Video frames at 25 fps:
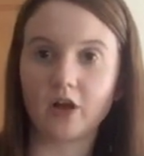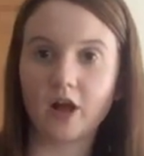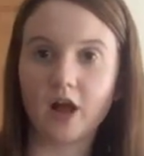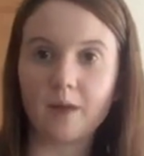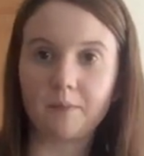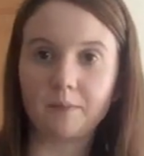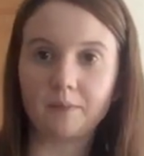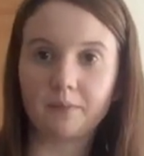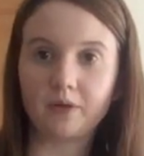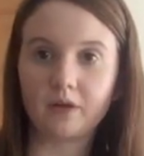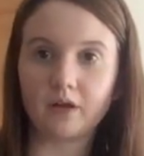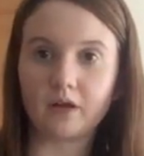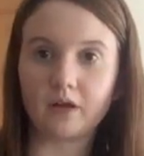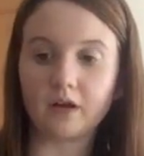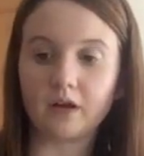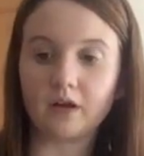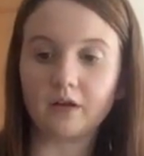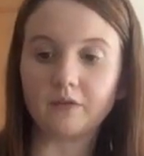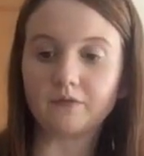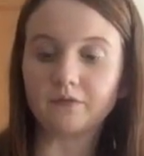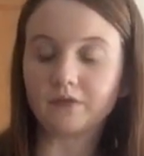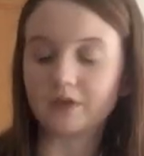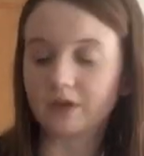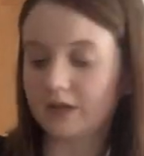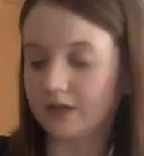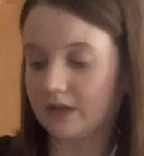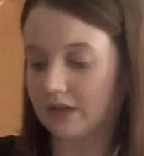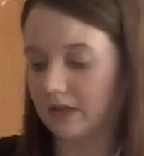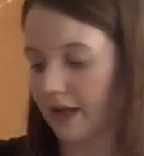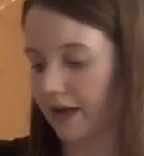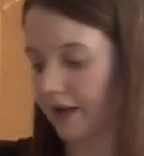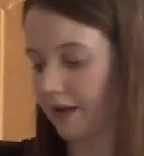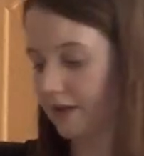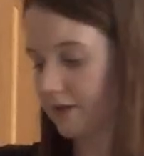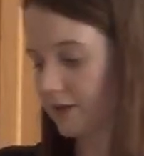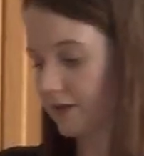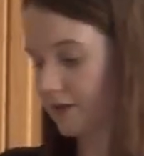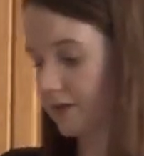cup of
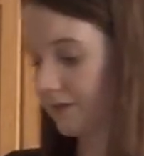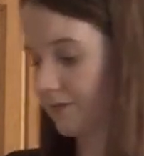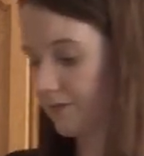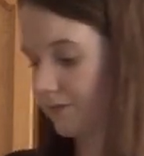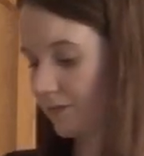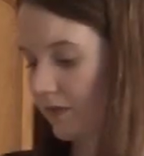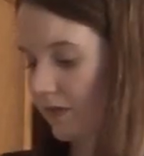lettuce.